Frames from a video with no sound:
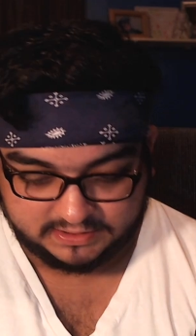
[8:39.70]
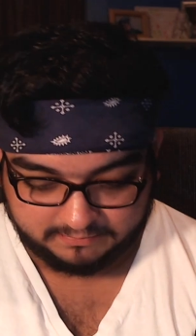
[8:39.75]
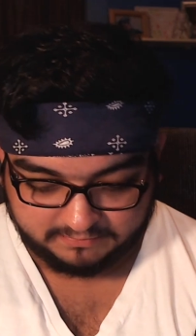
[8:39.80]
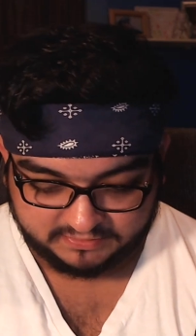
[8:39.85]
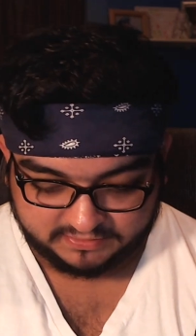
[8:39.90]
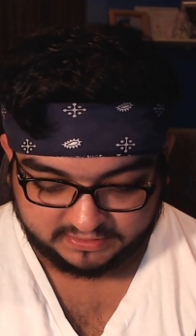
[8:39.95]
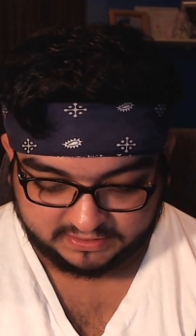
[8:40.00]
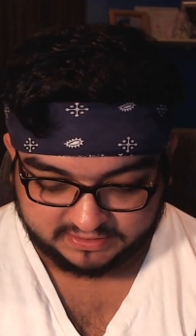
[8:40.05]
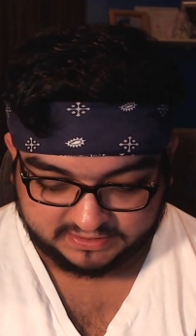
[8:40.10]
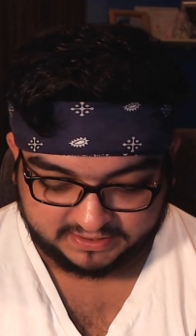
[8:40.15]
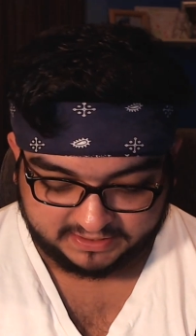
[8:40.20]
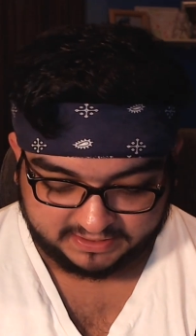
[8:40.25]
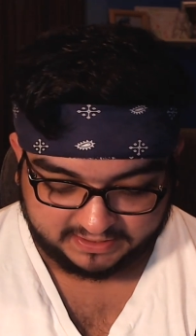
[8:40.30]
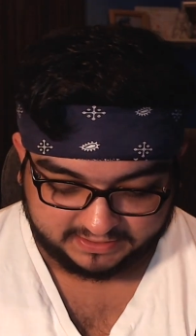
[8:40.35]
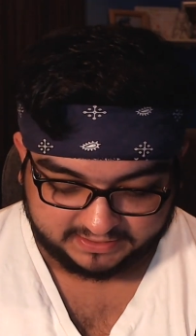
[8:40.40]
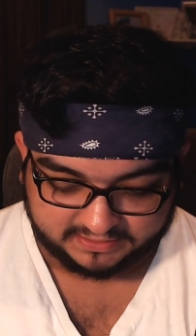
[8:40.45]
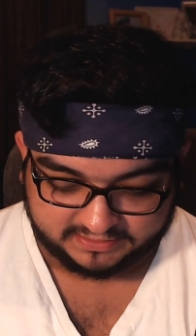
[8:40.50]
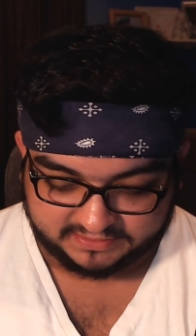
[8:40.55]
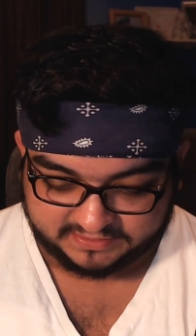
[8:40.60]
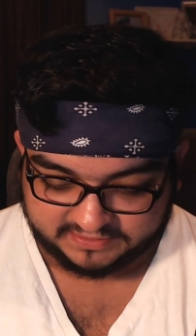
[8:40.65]
Someone's gonna
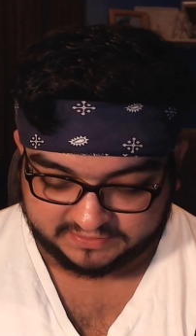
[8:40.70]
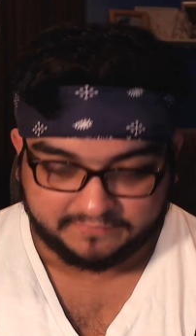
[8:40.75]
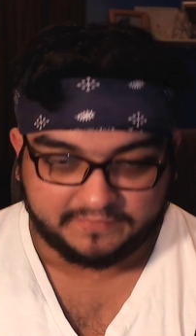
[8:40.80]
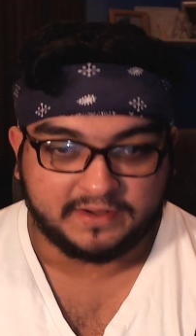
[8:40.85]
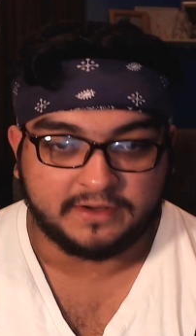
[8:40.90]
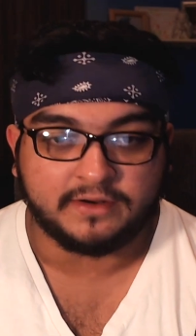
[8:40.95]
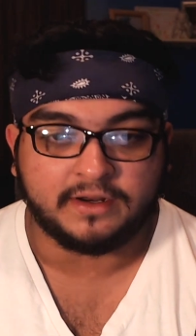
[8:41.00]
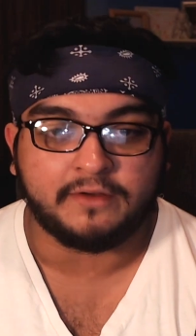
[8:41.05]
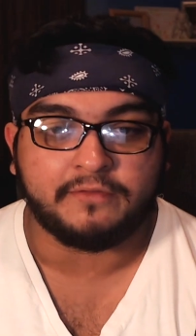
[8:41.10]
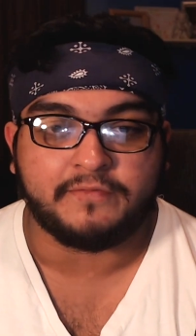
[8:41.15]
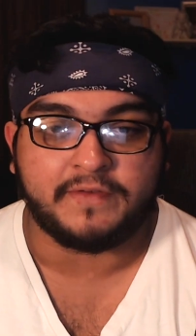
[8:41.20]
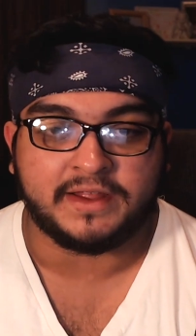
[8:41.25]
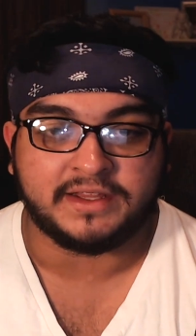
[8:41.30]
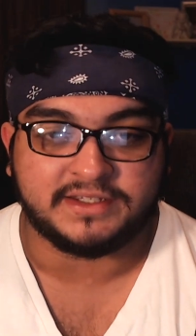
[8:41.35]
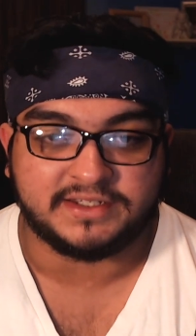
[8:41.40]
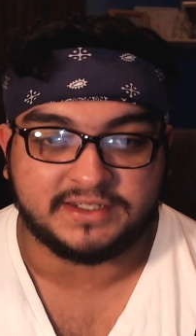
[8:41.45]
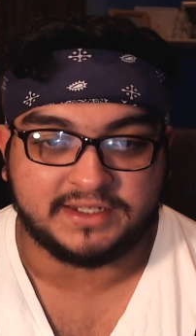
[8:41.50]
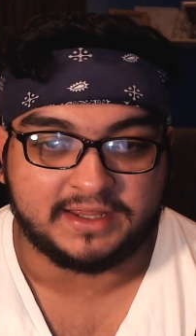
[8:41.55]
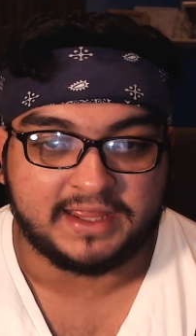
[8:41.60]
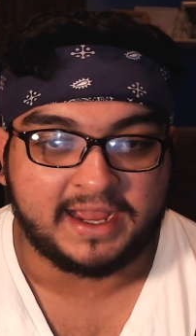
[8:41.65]
take a severe
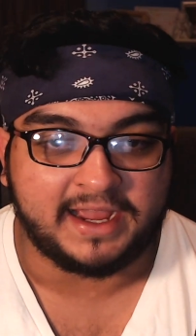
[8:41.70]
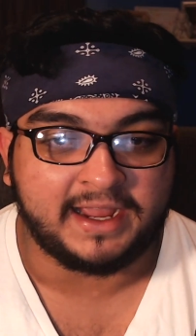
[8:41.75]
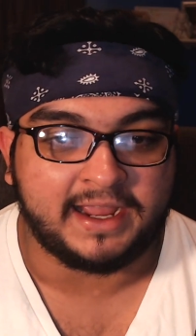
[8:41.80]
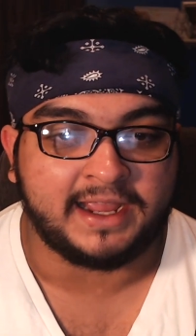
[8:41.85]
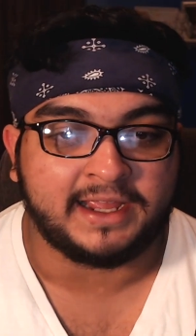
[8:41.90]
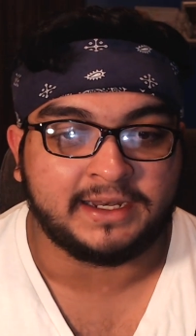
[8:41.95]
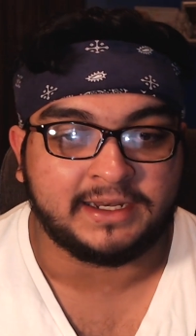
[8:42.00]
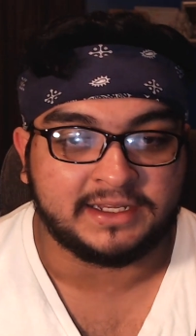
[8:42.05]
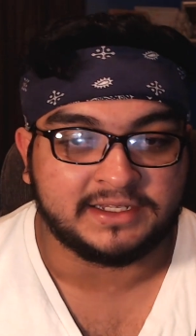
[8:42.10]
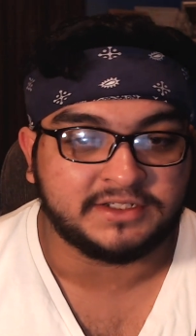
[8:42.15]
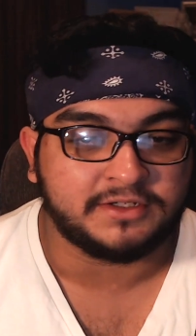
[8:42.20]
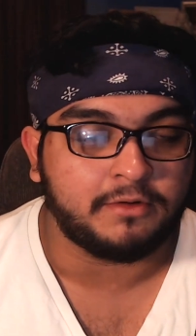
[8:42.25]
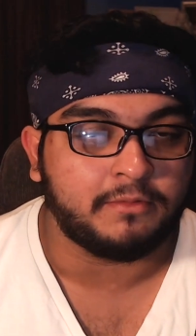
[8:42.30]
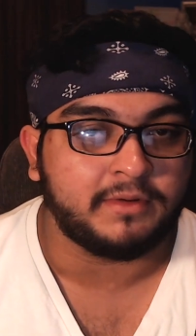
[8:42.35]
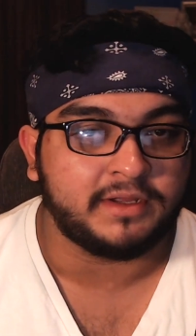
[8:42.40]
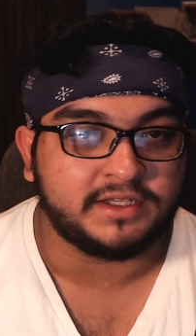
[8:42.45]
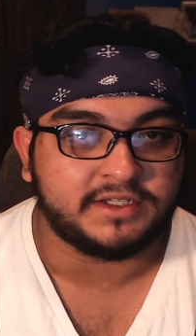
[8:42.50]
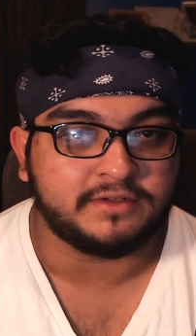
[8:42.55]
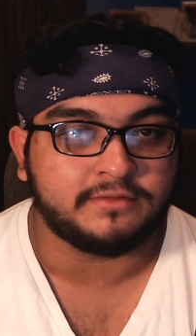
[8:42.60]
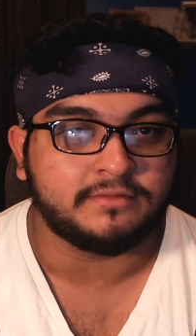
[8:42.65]
offense to that and is
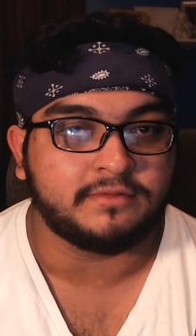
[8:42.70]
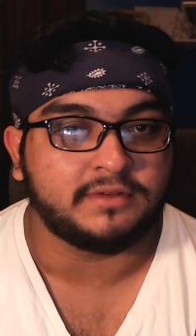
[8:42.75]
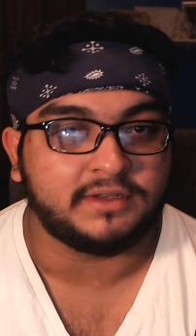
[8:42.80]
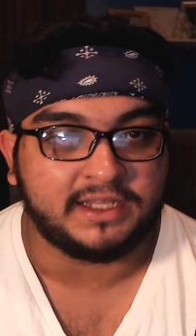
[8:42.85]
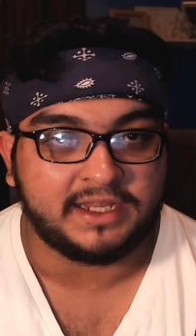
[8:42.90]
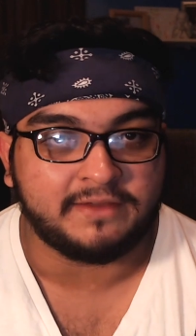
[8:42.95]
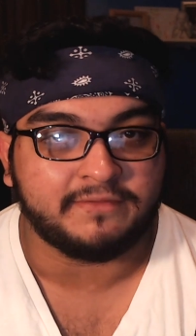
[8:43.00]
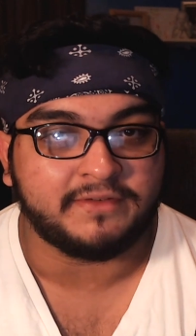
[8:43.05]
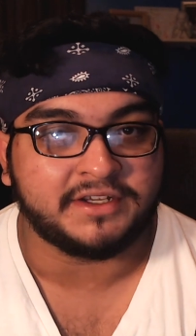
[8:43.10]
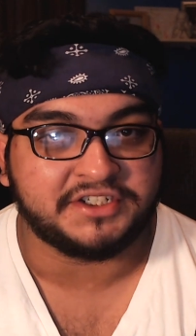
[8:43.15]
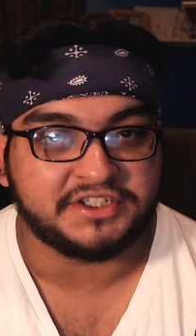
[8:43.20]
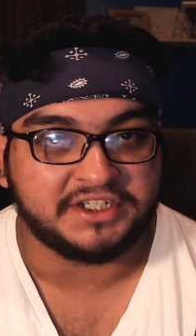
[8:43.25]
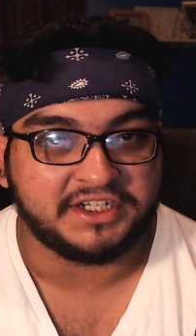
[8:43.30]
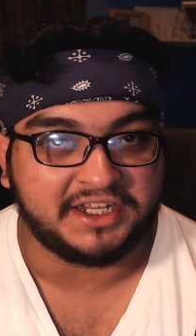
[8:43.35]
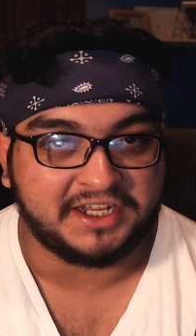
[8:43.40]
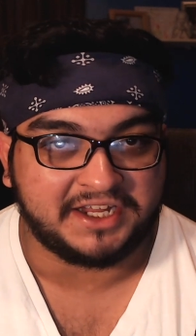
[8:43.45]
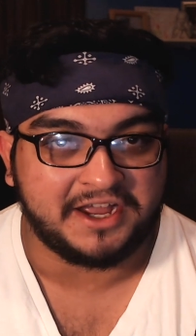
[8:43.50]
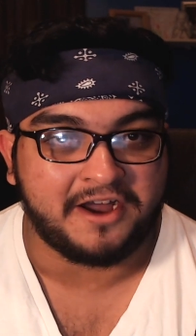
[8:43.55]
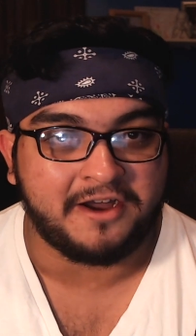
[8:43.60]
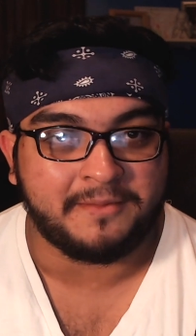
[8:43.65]
going to leave a
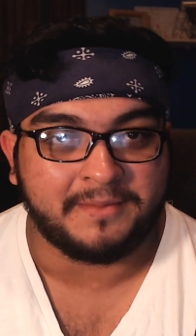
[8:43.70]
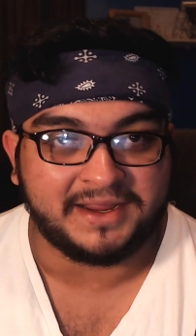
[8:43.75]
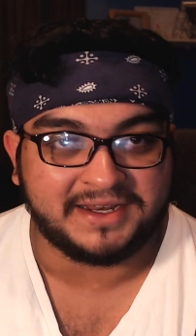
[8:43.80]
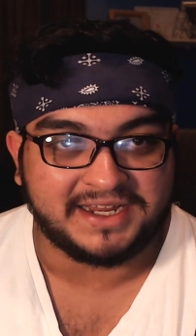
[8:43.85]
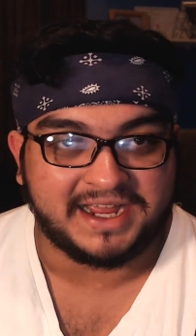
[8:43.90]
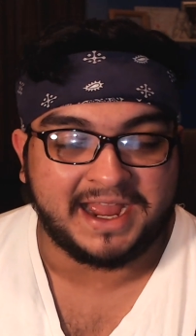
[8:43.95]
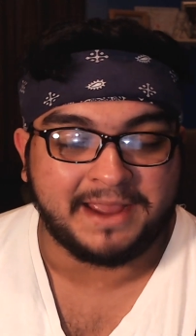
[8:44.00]
shitty comment.